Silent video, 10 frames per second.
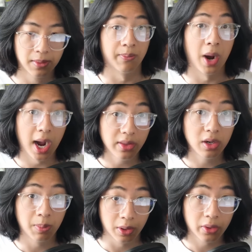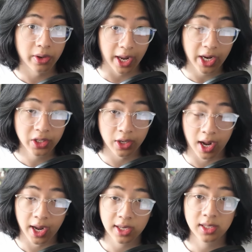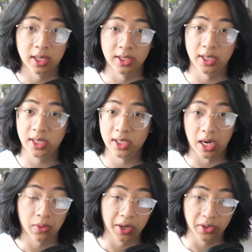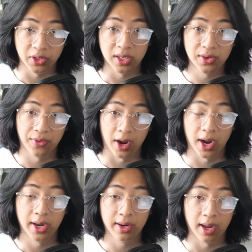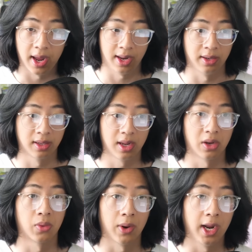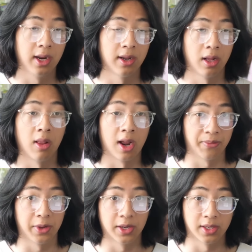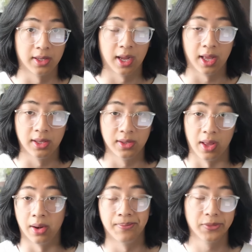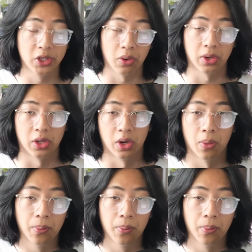If my little blurry Asian eyes can see centering just fine and can grade a lot of PSA 10s, then so can you.